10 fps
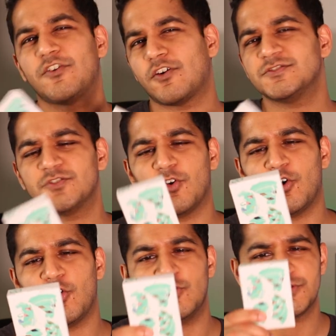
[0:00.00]
There are also
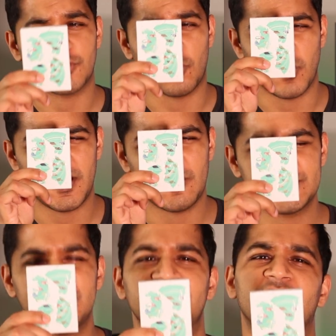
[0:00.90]
holes or
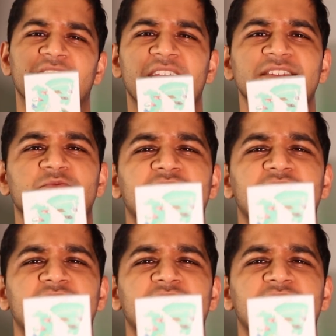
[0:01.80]
windows on the tuck case,